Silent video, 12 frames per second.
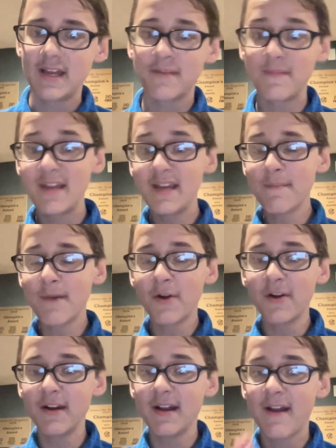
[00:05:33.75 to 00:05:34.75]
Medium
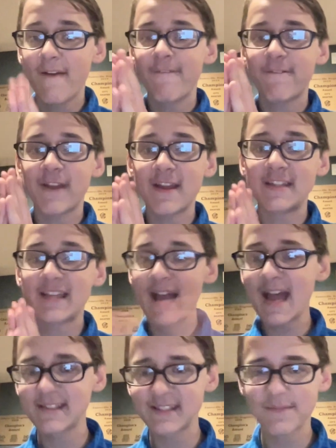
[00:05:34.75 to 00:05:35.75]
motor,
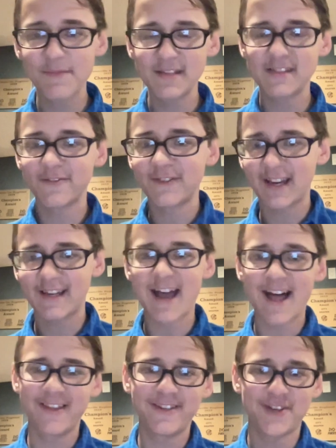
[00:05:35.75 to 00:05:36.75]
fantastic piece of
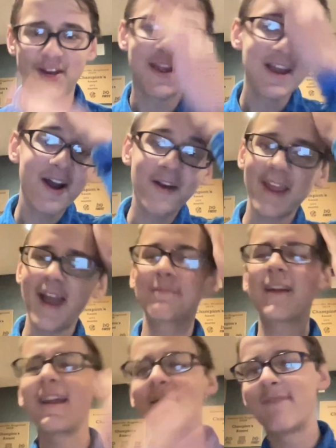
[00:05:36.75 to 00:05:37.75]
technology. Okay, I'm
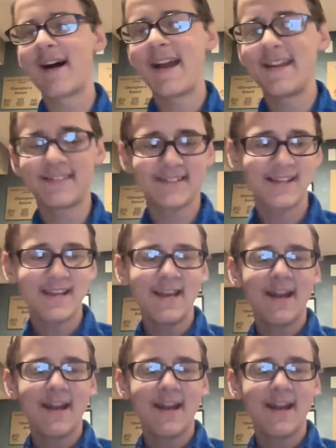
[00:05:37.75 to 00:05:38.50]
kind of biased.